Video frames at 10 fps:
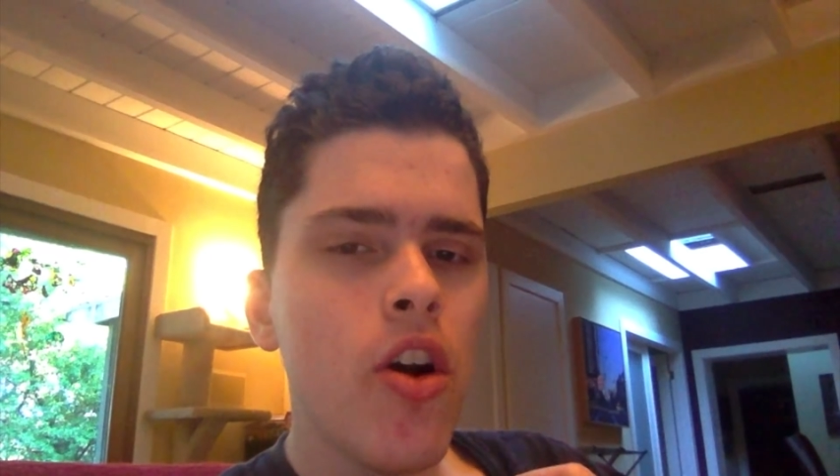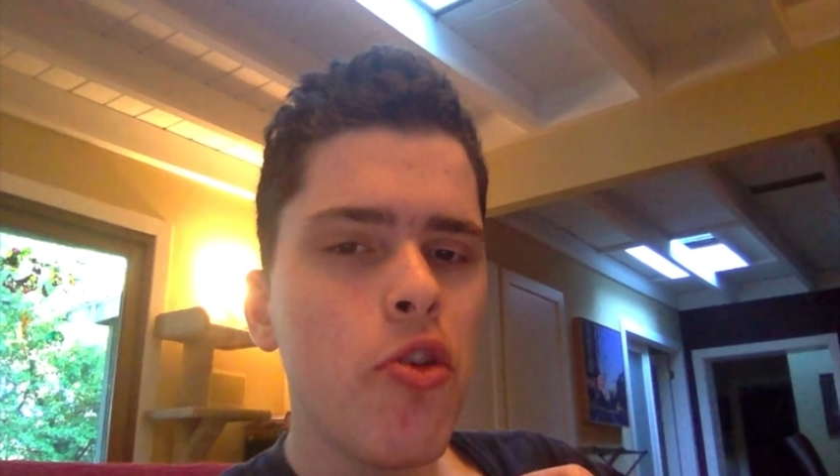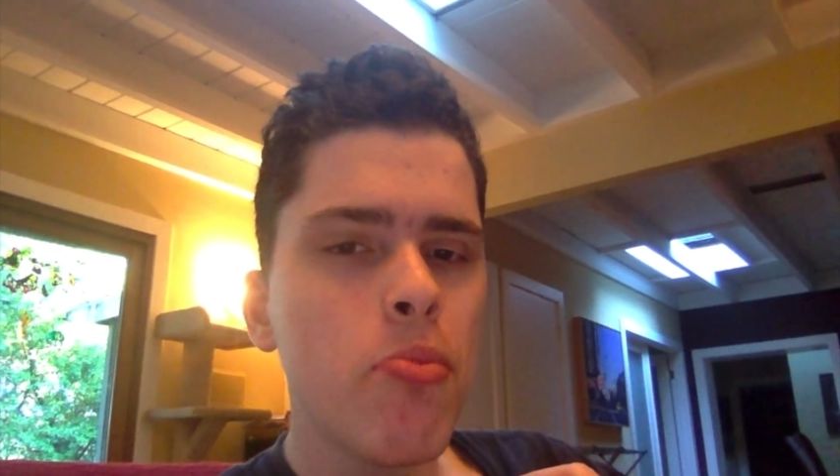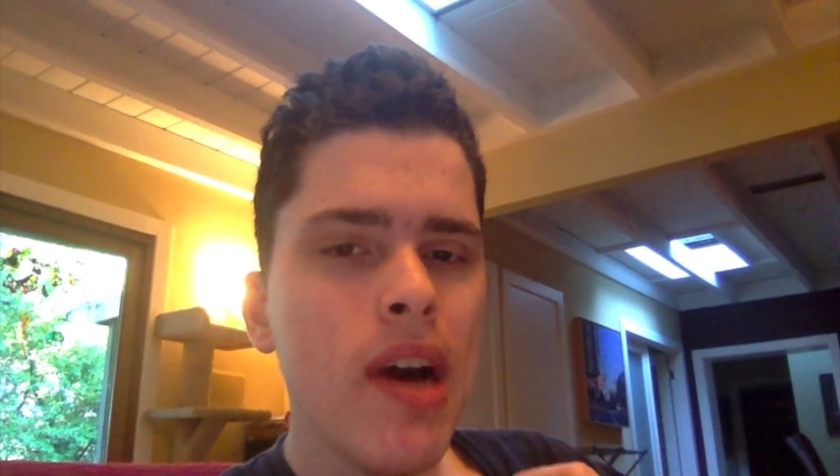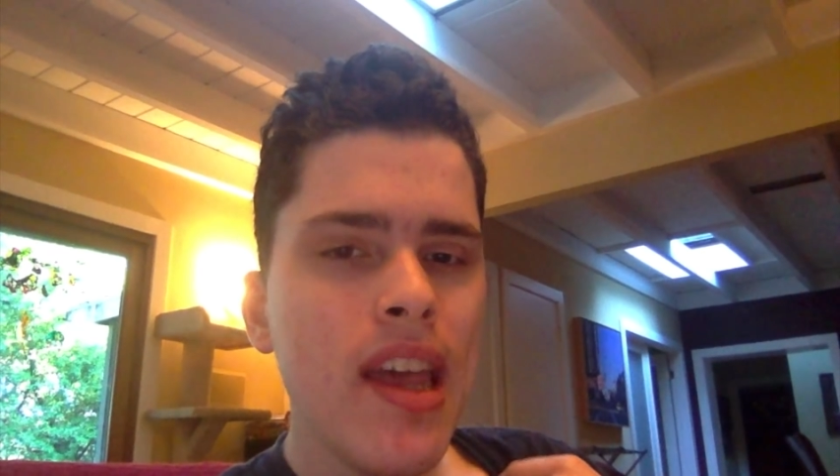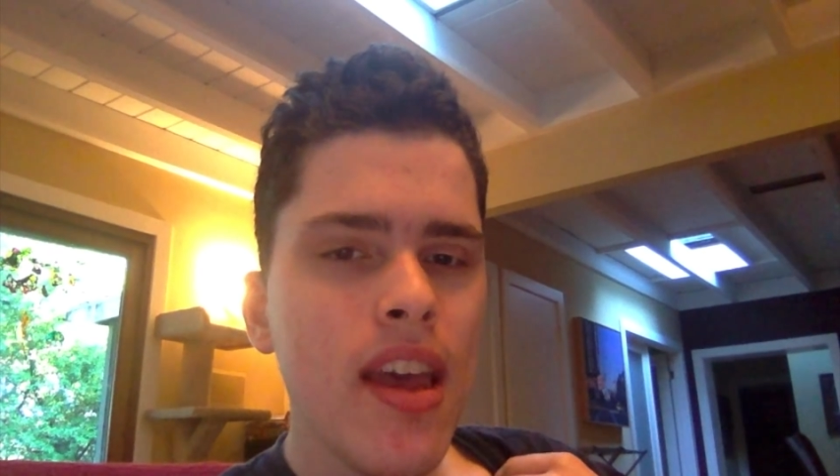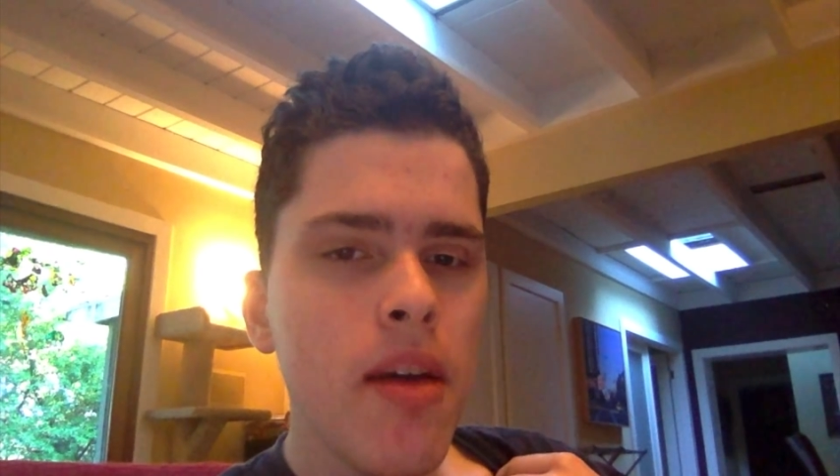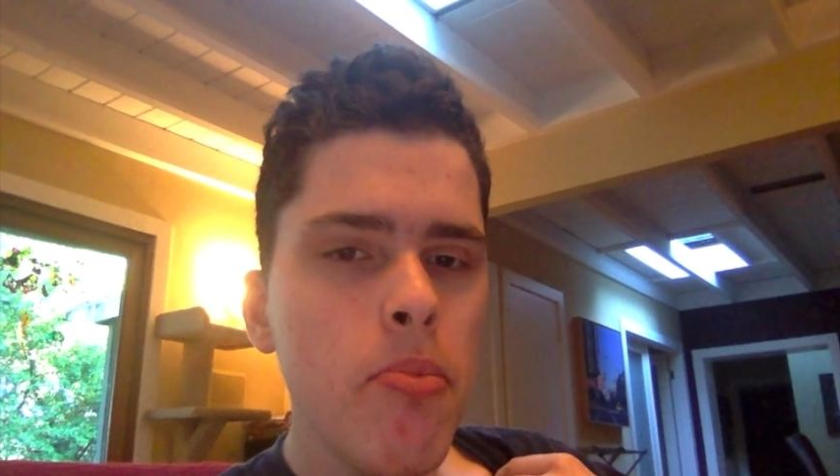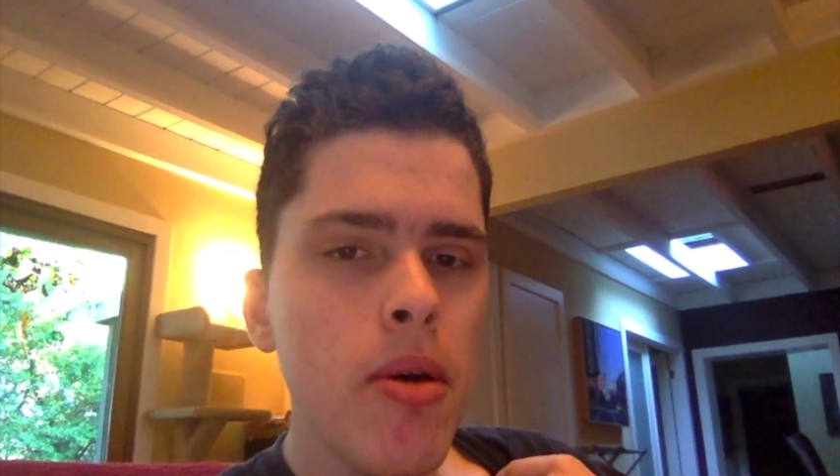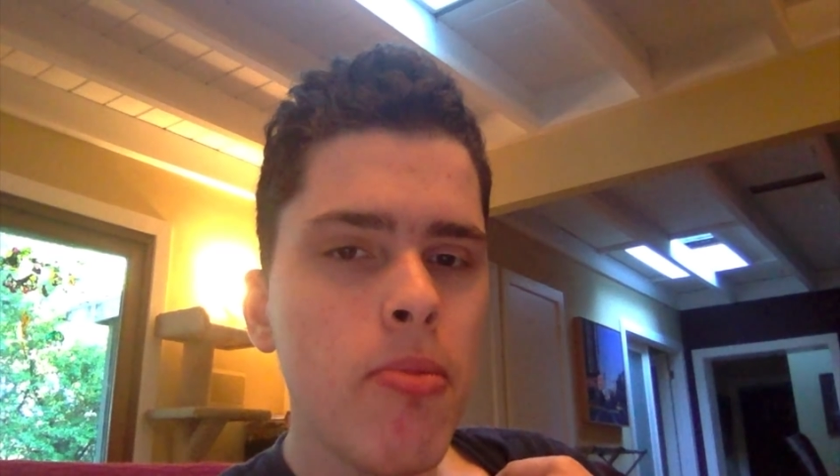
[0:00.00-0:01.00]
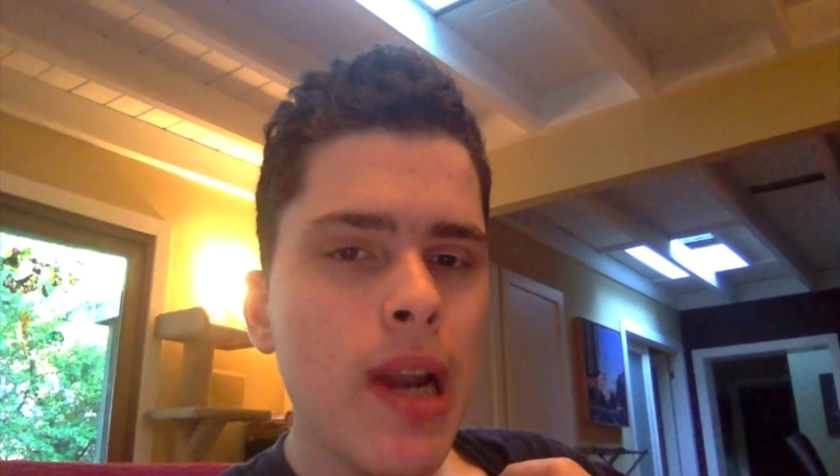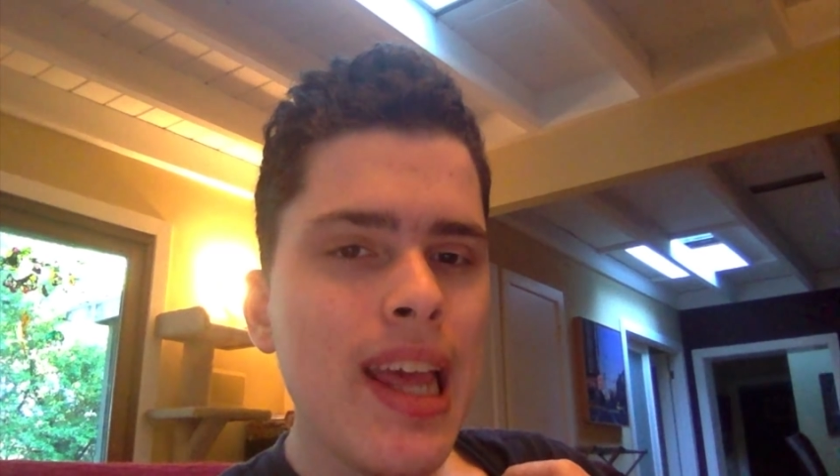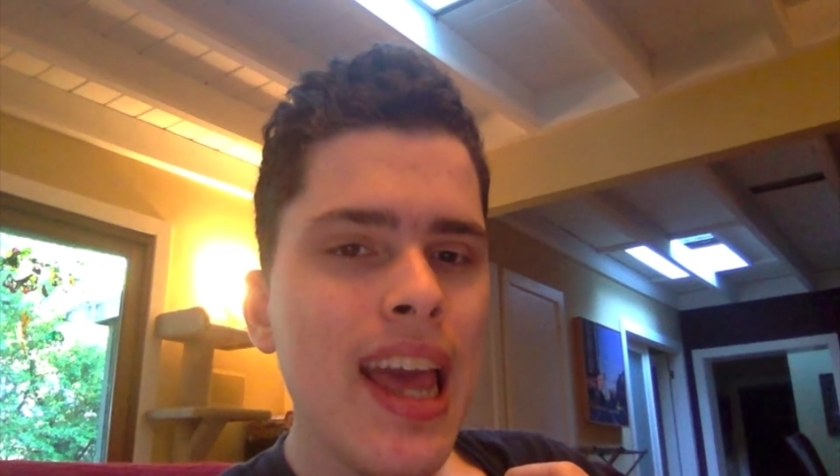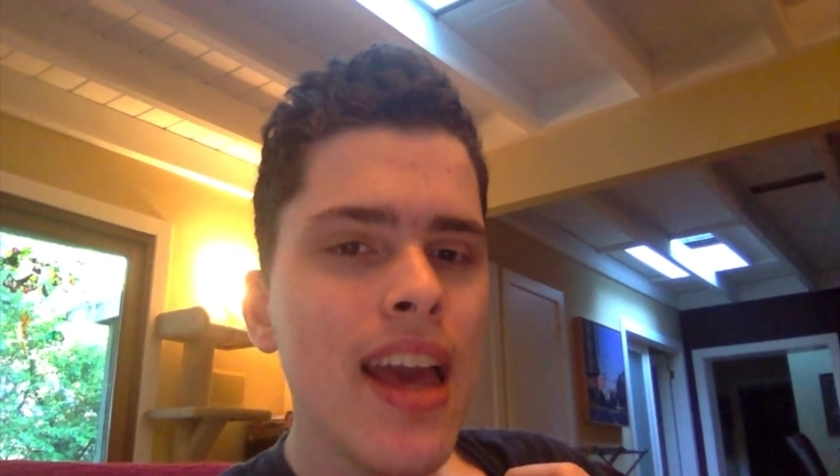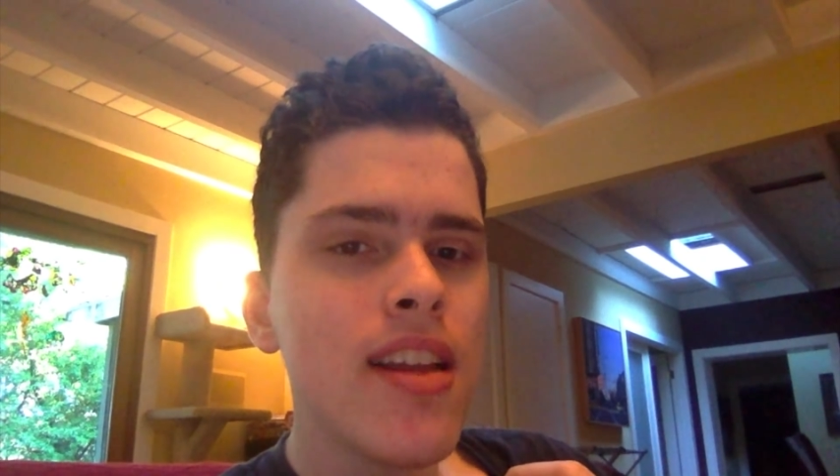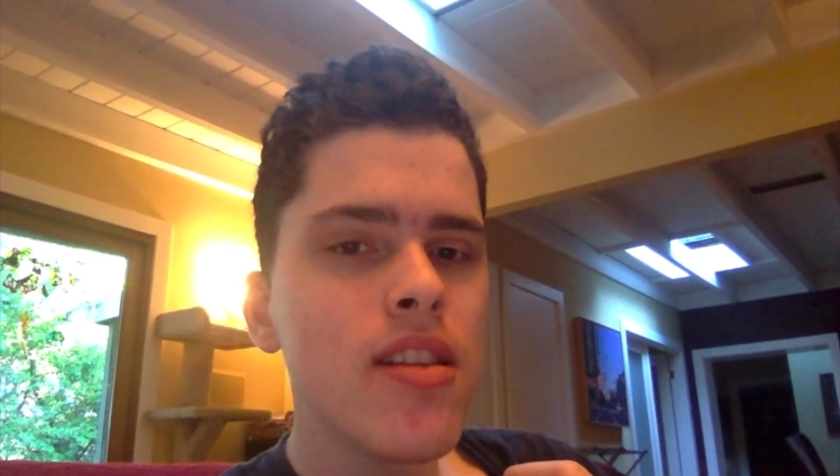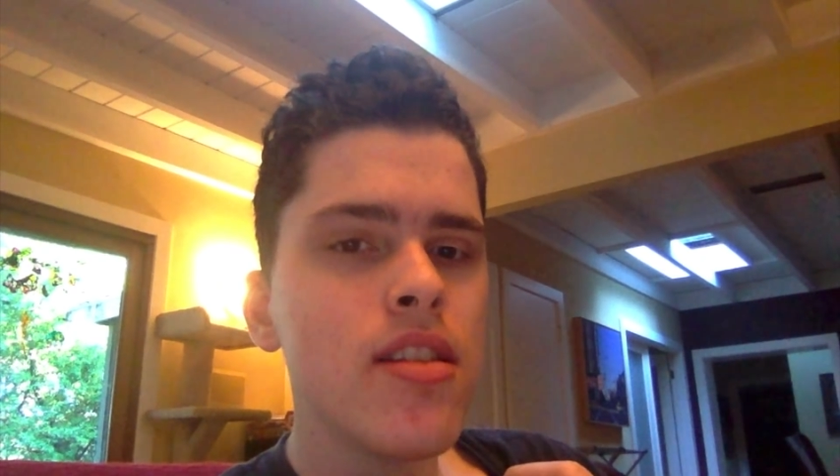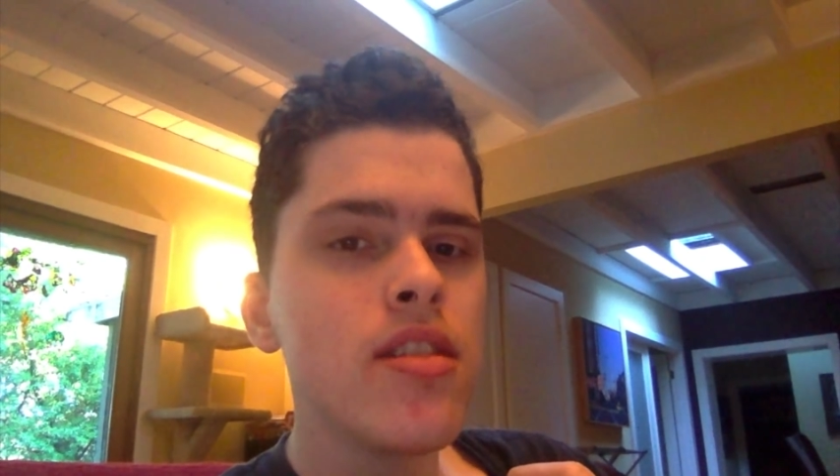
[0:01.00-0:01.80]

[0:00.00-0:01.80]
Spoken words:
owned by him, but I can't,